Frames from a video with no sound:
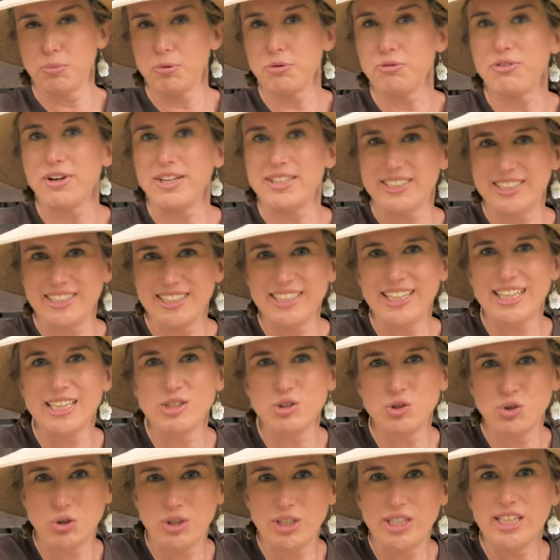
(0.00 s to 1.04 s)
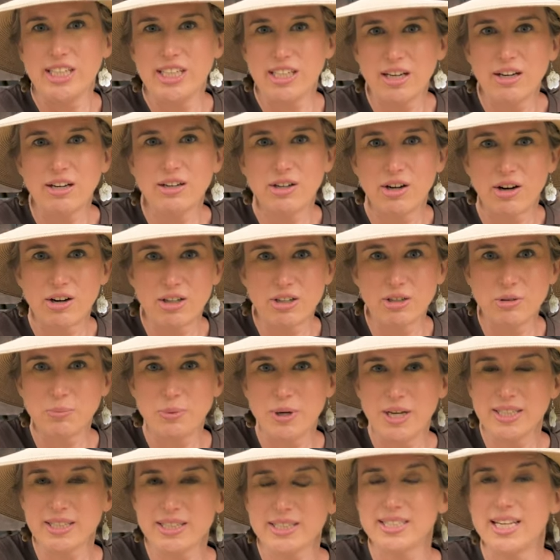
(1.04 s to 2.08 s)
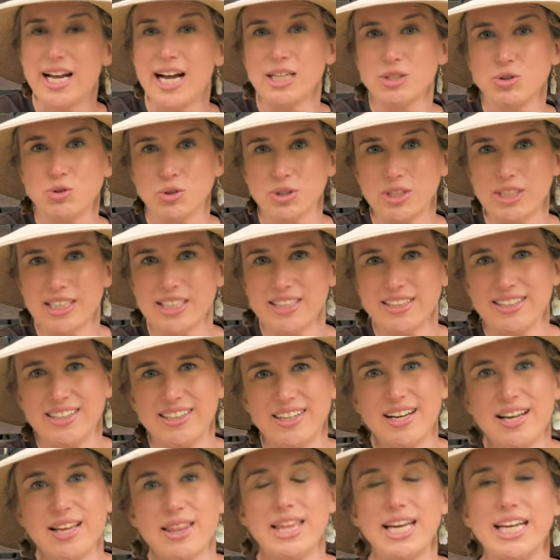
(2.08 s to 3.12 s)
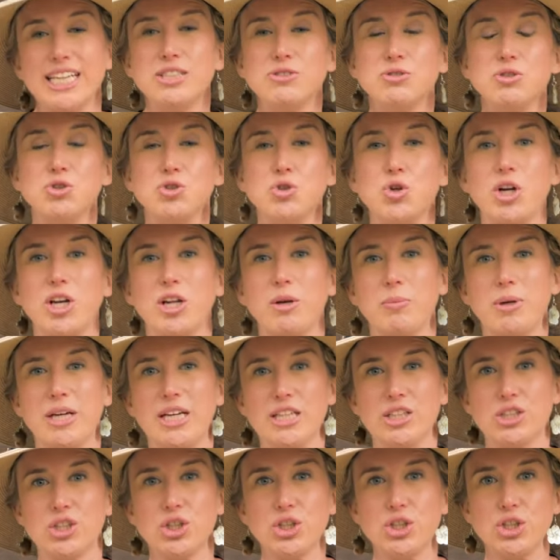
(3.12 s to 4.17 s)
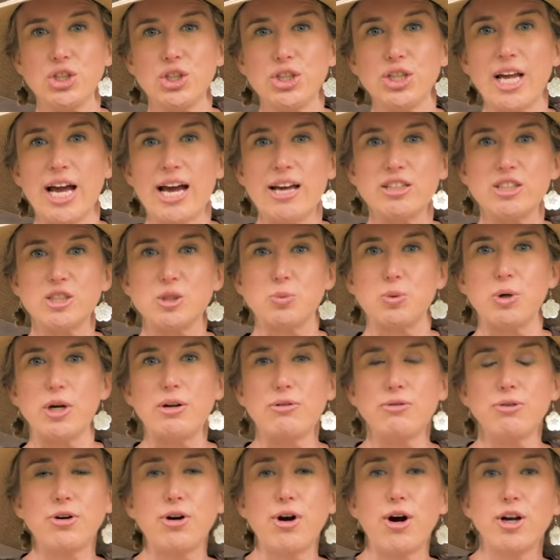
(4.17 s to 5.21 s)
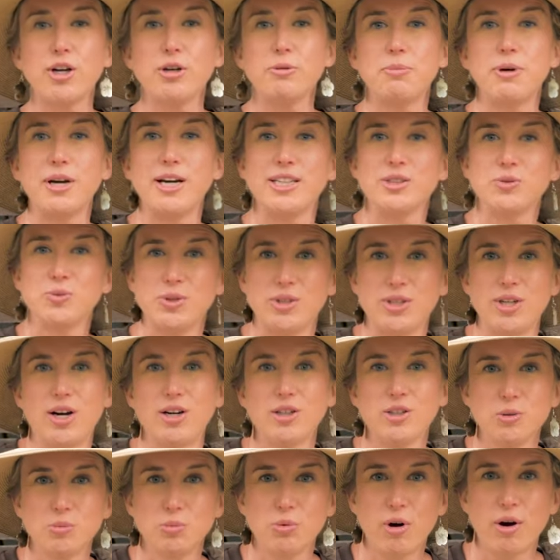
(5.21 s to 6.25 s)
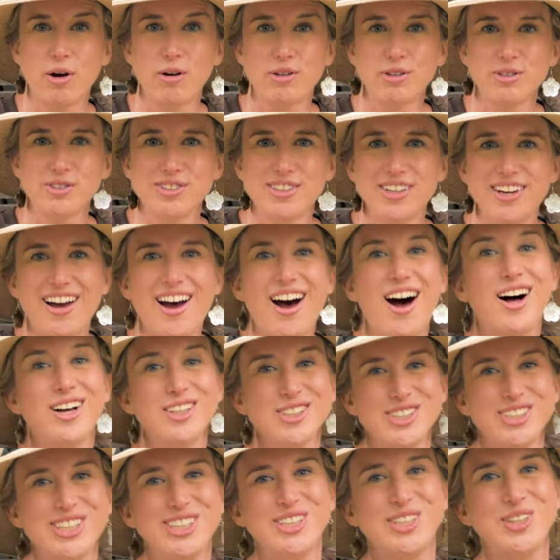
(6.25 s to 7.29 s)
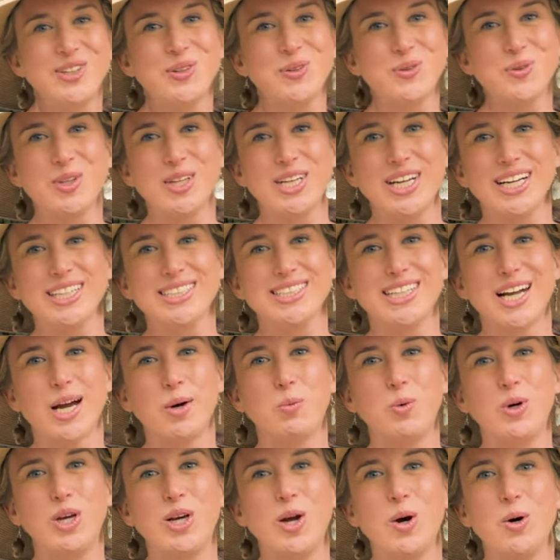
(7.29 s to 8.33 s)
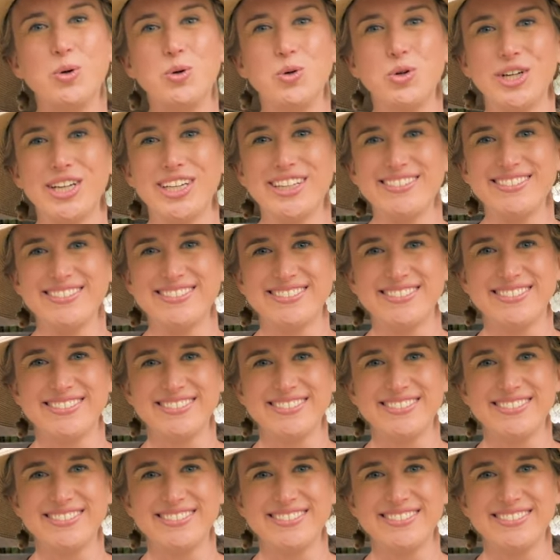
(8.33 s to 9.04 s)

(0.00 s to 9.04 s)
preventing and treating garden pests naturally. Thanks for joining me to learn how to spray for garden pests with Dr. Bronner's. I'll see you the next time we go green.